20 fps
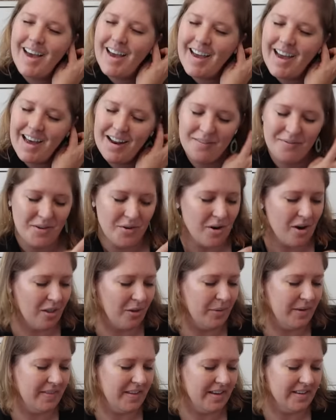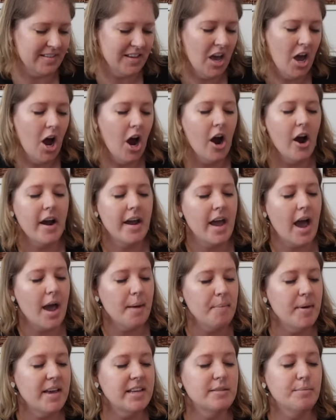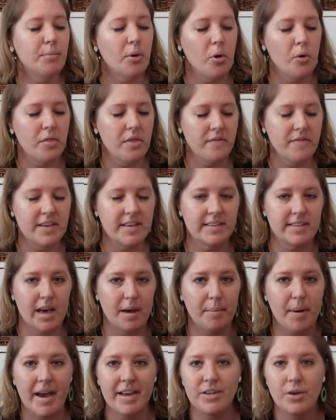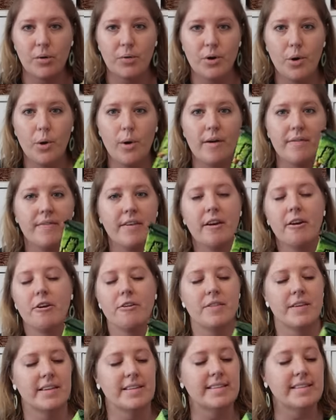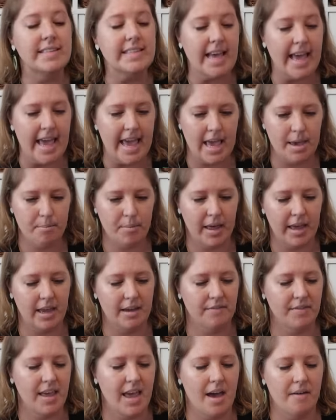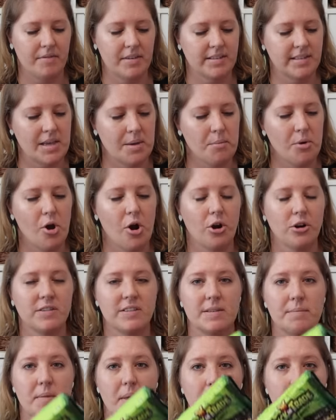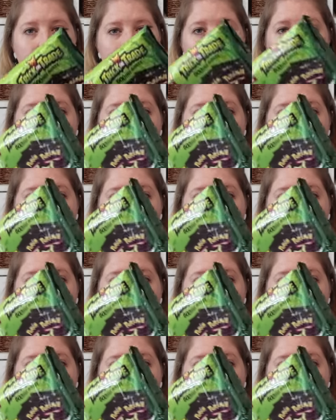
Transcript: I got a few Halloween things. All right, I picked both of these up. I don't know if they're the same, like if they have the same cards in them